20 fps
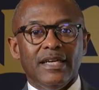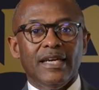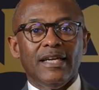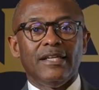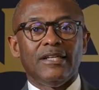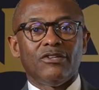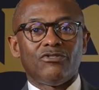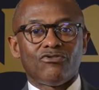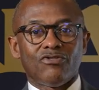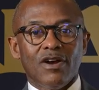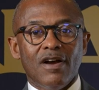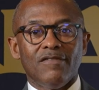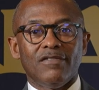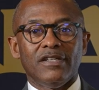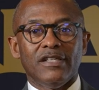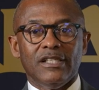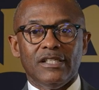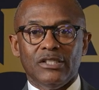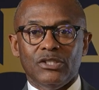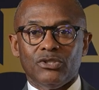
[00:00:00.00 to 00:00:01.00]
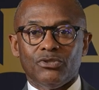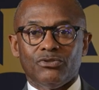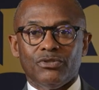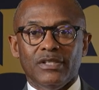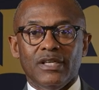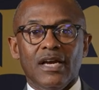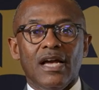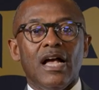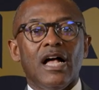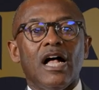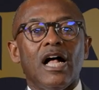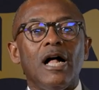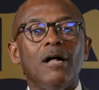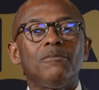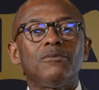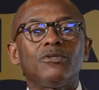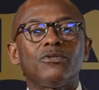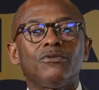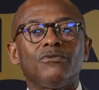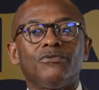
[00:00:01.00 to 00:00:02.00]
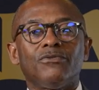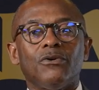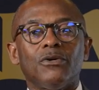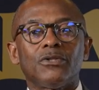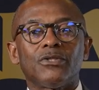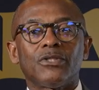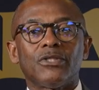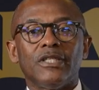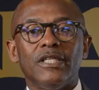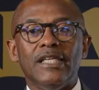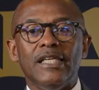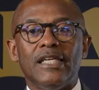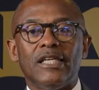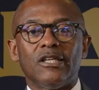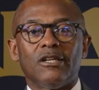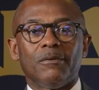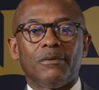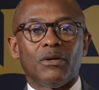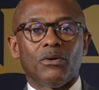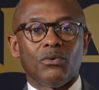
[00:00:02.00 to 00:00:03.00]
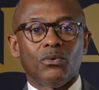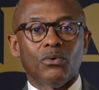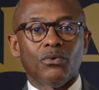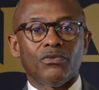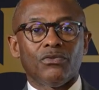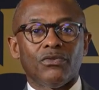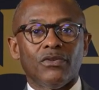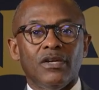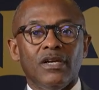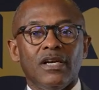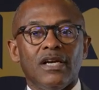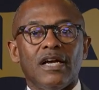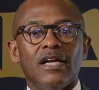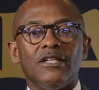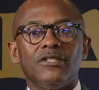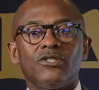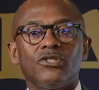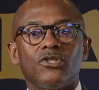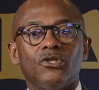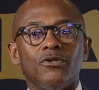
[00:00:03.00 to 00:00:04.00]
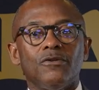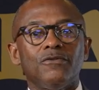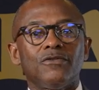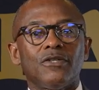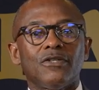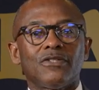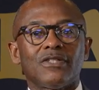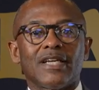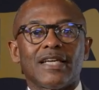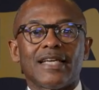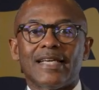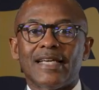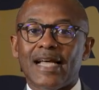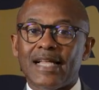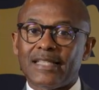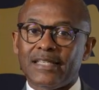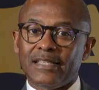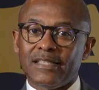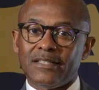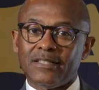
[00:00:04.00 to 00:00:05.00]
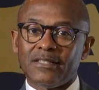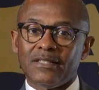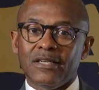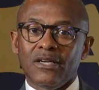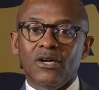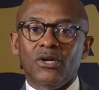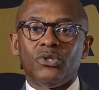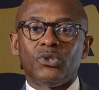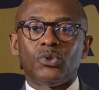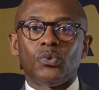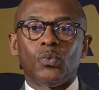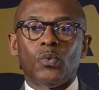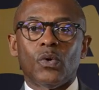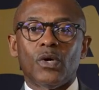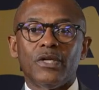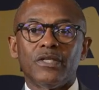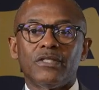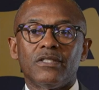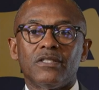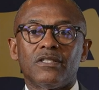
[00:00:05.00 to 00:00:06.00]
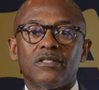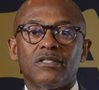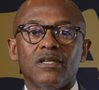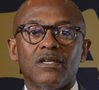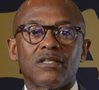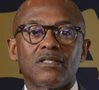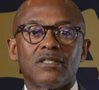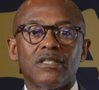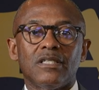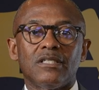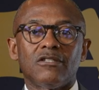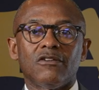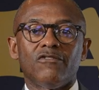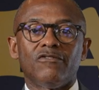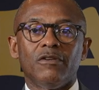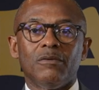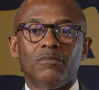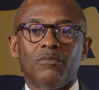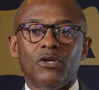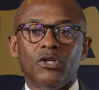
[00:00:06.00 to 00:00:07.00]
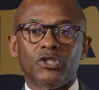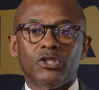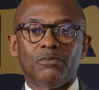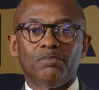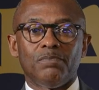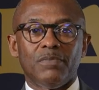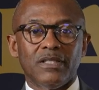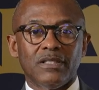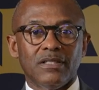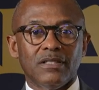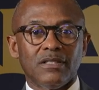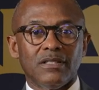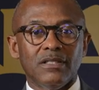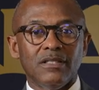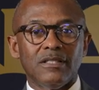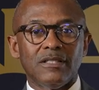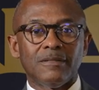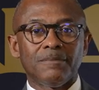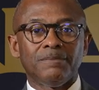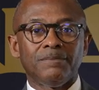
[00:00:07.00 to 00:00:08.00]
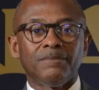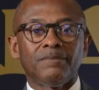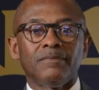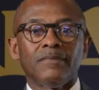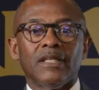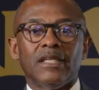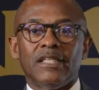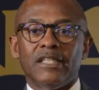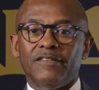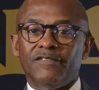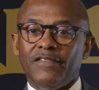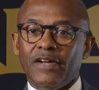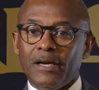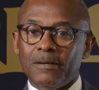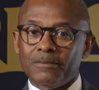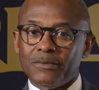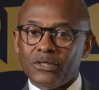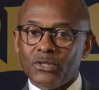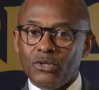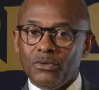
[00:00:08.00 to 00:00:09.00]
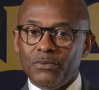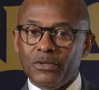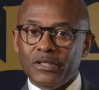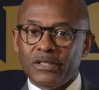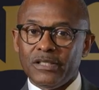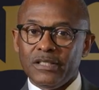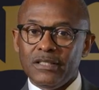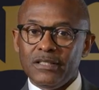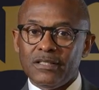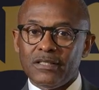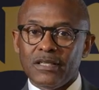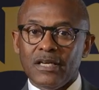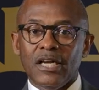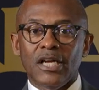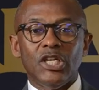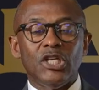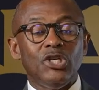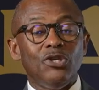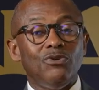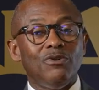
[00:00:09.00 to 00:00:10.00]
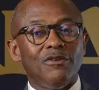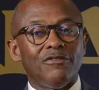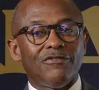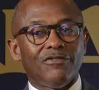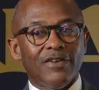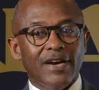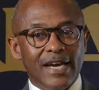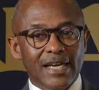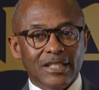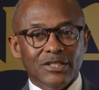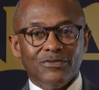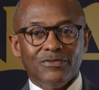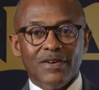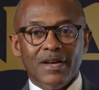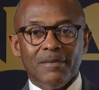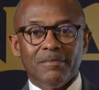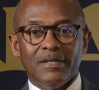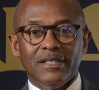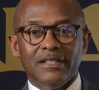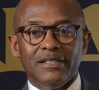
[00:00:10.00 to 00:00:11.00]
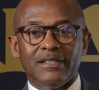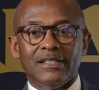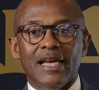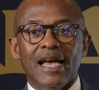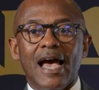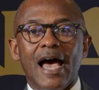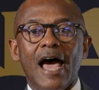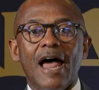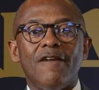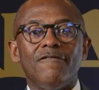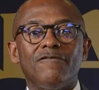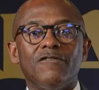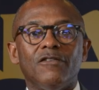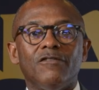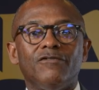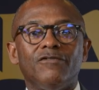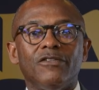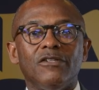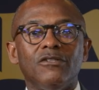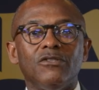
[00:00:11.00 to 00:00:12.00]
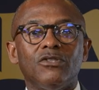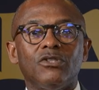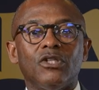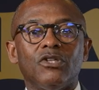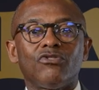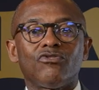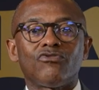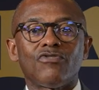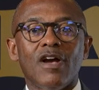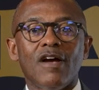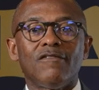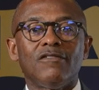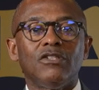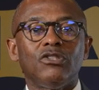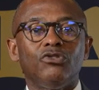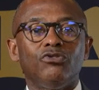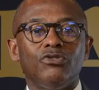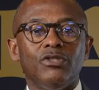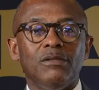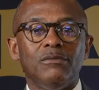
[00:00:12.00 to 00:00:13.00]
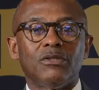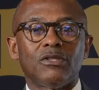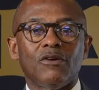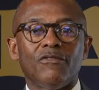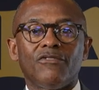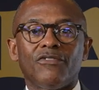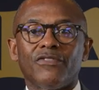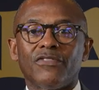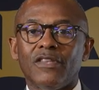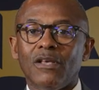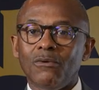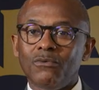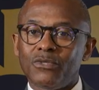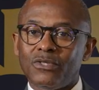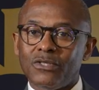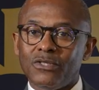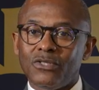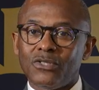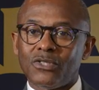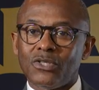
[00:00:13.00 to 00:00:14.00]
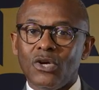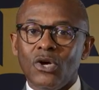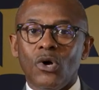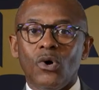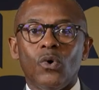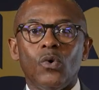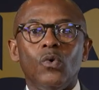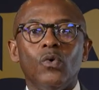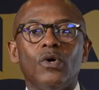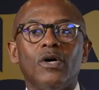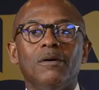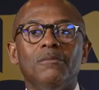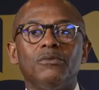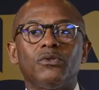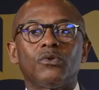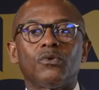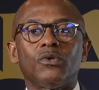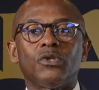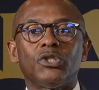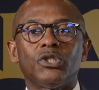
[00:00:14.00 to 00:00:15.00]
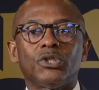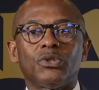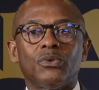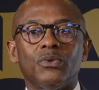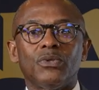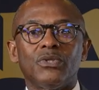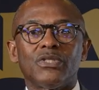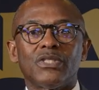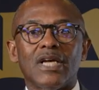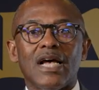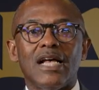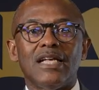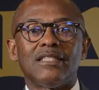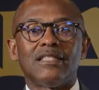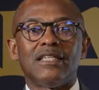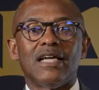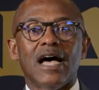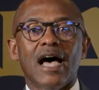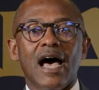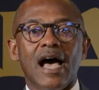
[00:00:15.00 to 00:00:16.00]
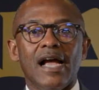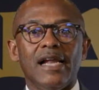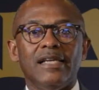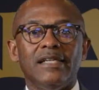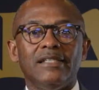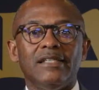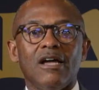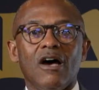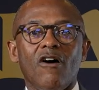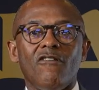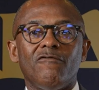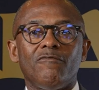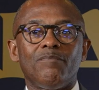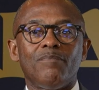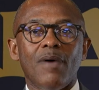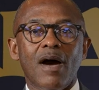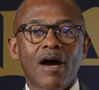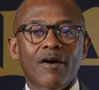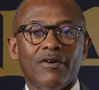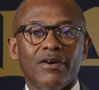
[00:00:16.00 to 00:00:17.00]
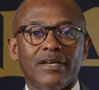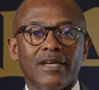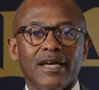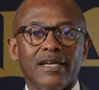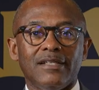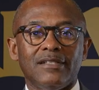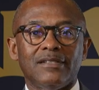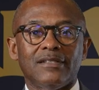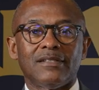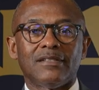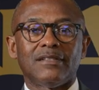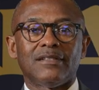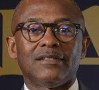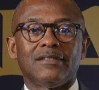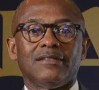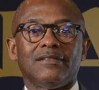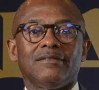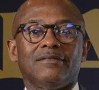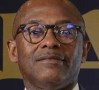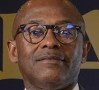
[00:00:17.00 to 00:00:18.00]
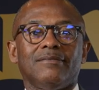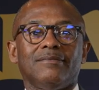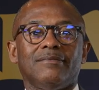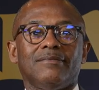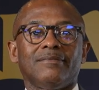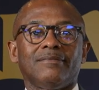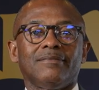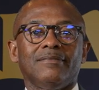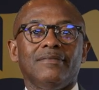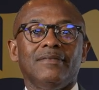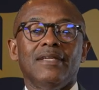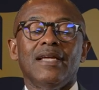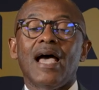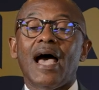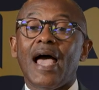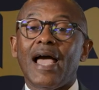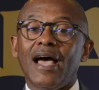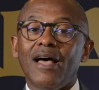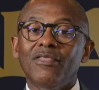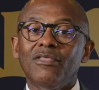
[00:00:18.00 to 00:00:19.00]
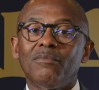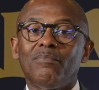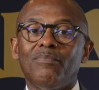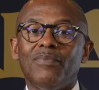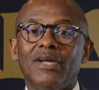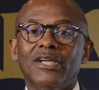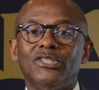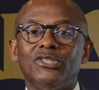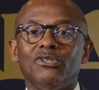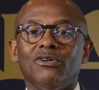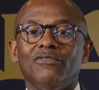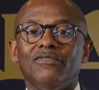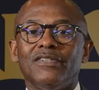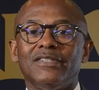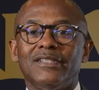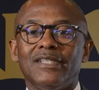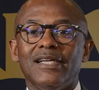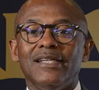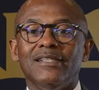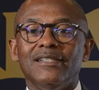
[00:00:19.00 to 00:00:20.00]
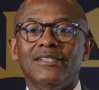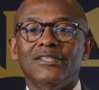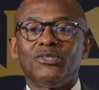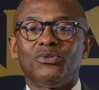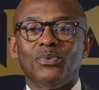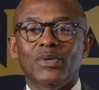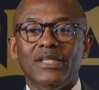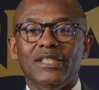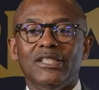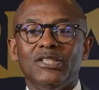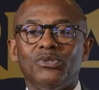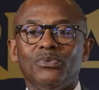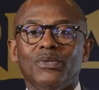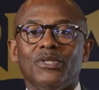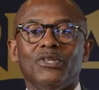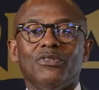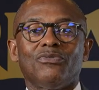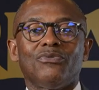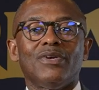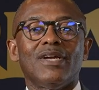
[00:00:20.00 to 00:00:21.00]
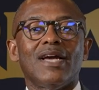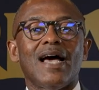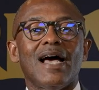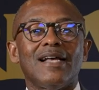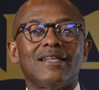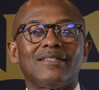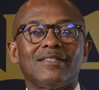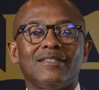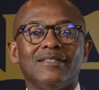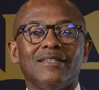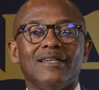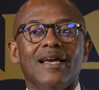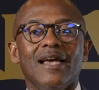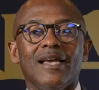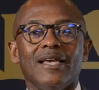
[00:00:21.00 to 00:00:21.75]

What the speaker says: in the travel industry helps to foster economic growth and serves as a catalyst towards the success of emerging businesses, develops communities, unifies families, and fulfills the travel dreams of thousands who come to our shores as the island of paradise. I had the pleasure of attending the 2023 ASTA